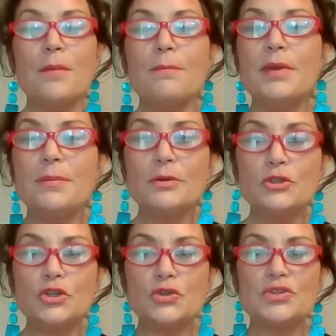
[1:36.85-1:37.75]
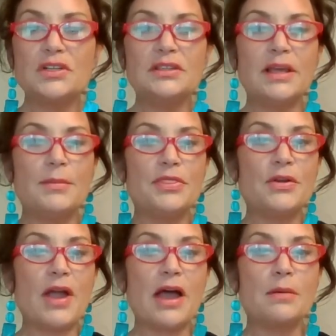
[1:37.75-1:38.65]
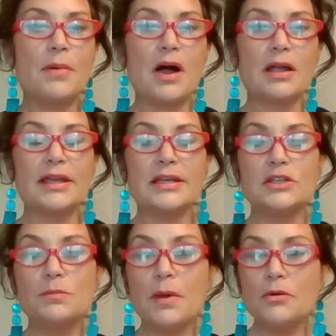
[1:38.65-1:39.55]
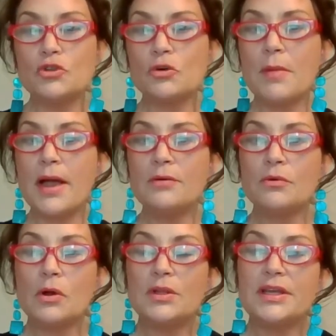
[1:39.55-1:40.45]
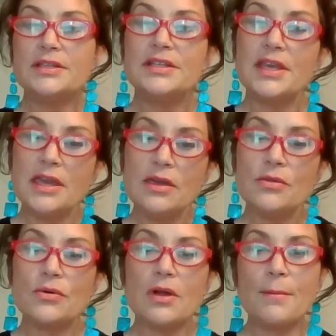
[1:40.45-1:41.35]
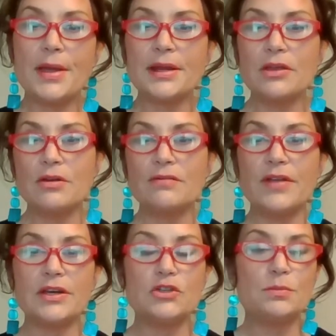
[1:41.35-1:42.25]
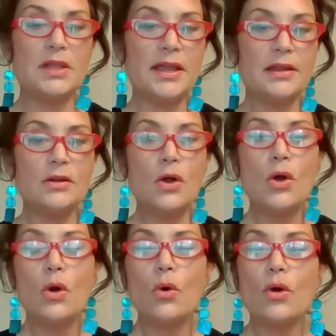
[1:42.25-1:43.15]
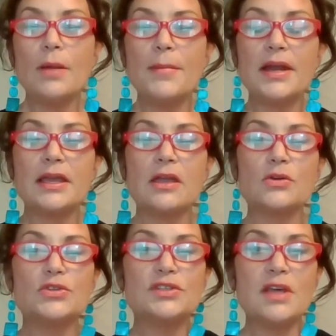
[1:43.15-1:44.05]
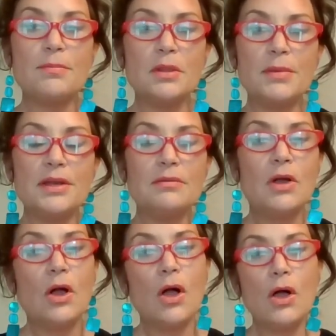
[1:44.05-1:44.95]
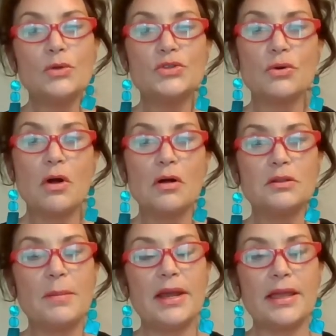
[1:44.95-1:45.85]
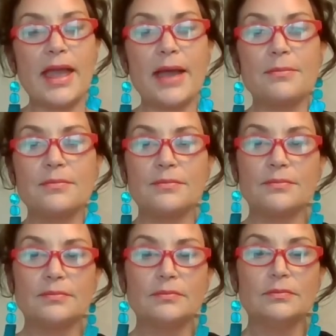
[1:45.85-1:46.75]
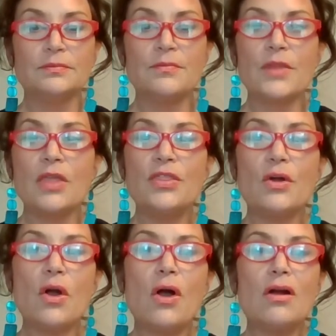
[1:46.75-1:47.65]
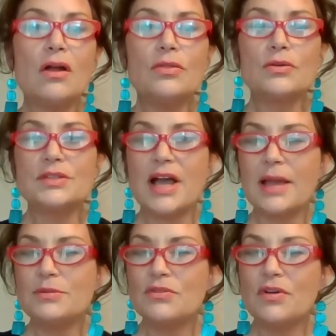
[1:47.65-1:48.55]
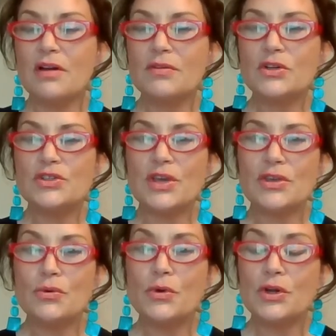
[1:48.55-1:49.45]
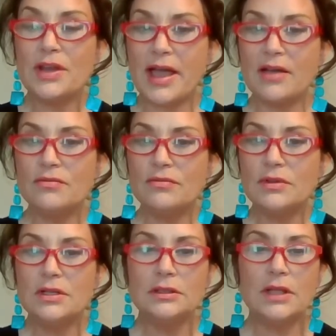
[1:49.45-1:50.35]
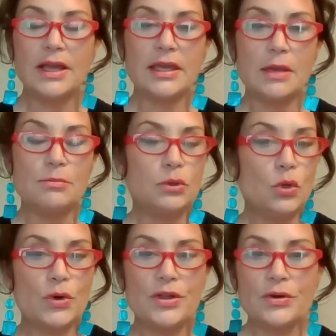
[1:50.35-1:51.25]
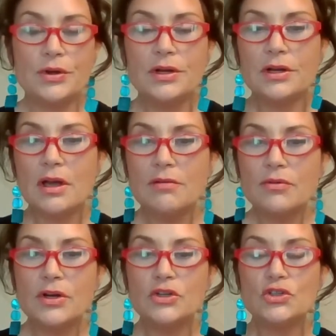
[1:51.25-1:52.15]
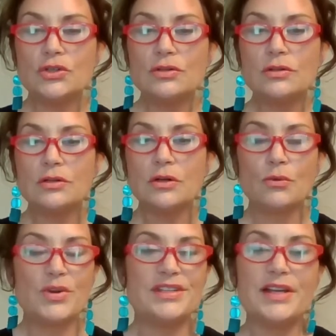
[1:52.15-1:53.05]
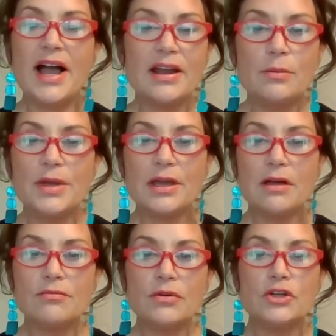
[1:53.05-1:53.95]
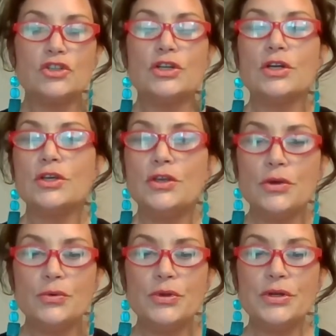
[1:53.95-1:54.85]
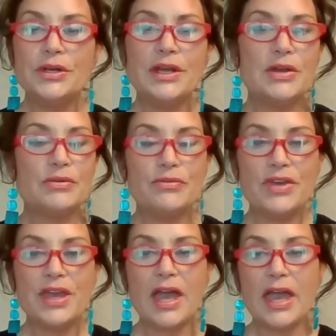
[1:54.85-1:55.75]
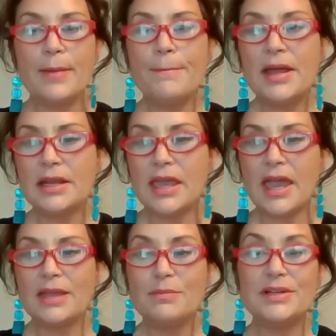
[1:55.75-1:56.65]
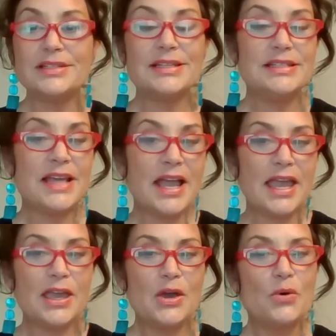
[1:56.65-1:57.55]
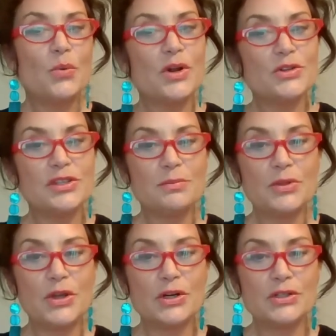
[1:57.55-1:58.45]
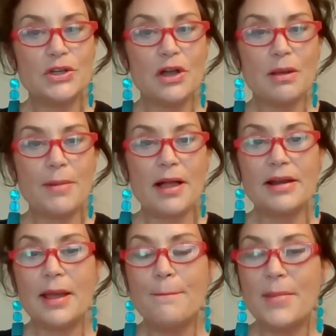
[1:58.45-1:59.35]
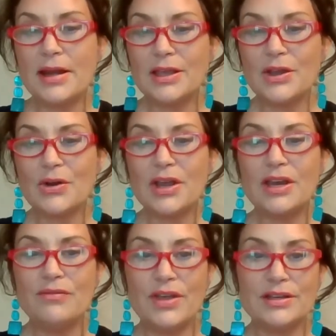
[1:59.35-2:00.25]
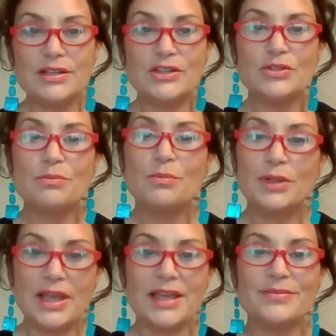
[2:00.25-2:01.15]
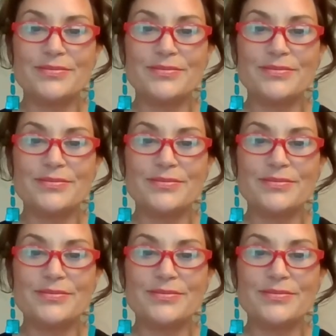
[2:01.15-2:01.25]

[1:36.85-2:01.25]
People choose to limit their out-of-pocket exposure by enrolling into either a Medicare Advantage plan or a Medicare supplement, also called a Medigap. There are other types of coverage that you could have, like employer coverage, retirement coverage, union, VA, Medicaid, but today we're simply going to talk about a Medicare Advantage plan.